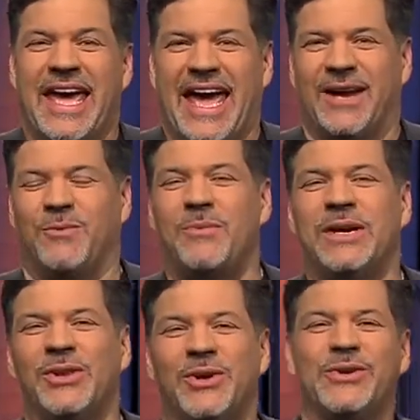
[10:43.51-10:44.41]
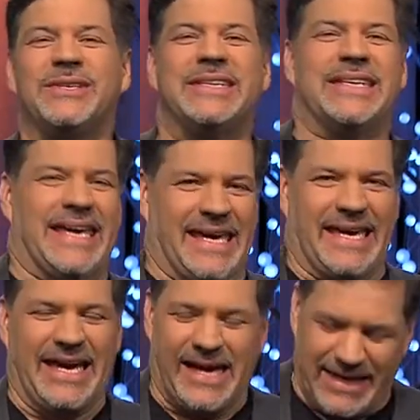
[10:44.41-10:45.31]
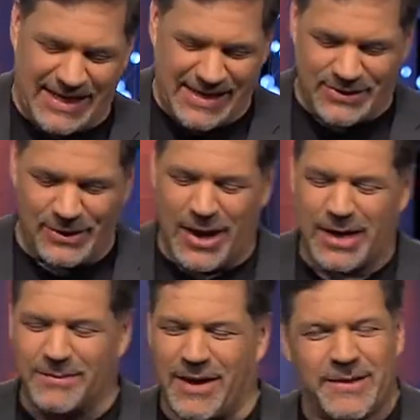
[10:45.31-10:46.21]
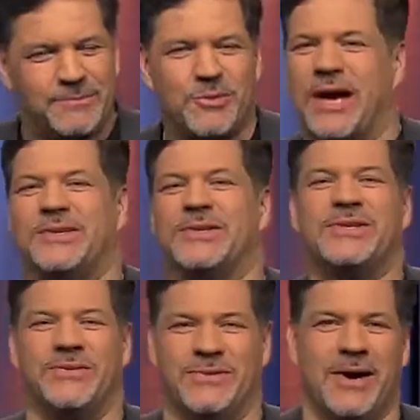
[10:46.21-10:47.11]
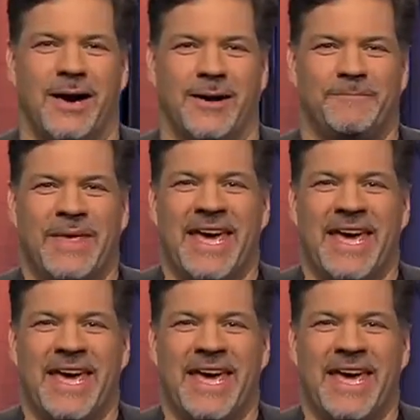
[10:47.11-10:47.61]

And what we learned today is a lot about the presence of God.